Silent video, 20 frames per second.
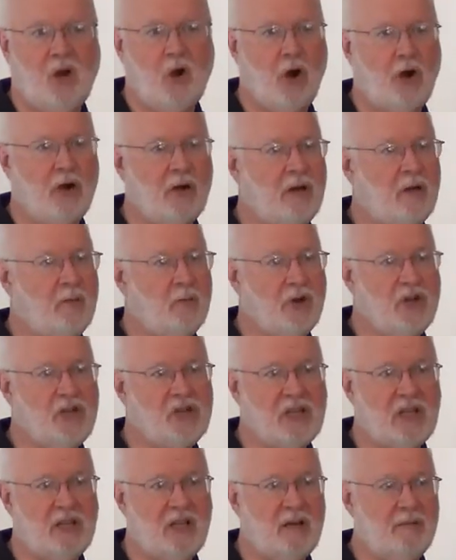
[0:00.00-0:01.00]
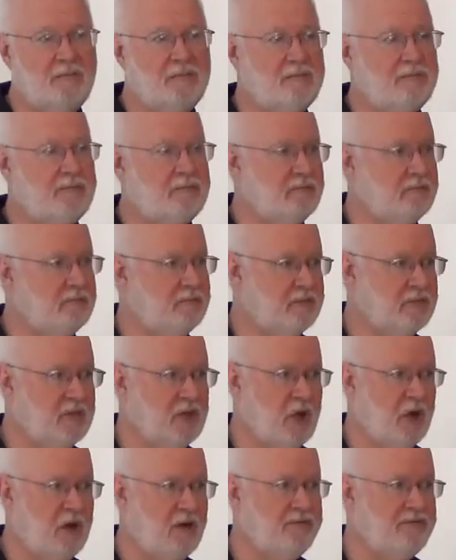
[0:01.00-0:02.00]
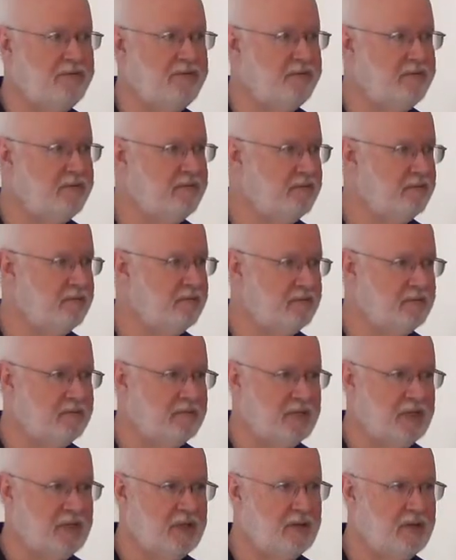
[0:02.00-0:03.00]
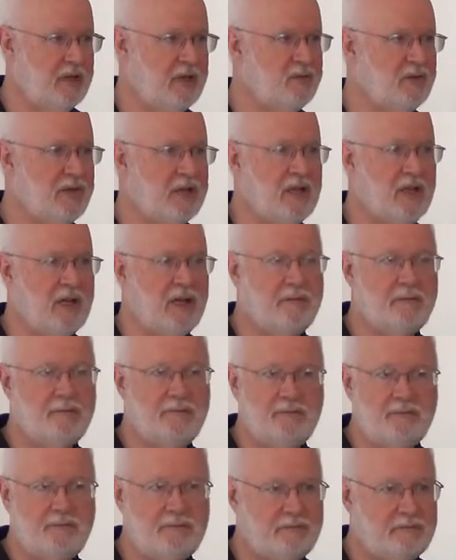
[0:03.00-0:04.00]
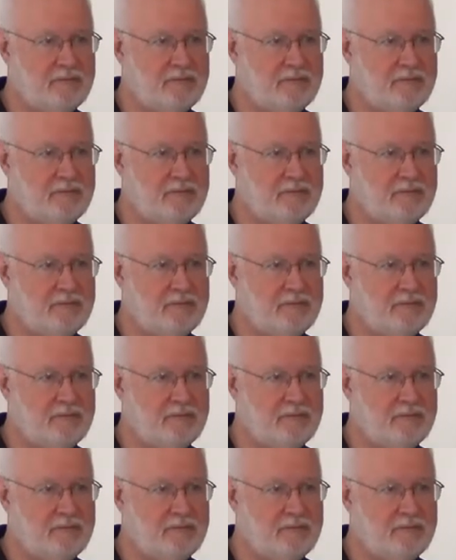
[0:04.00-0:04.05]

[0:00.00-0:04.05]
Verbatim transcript: garden, a bridge club, golf, you know, country club.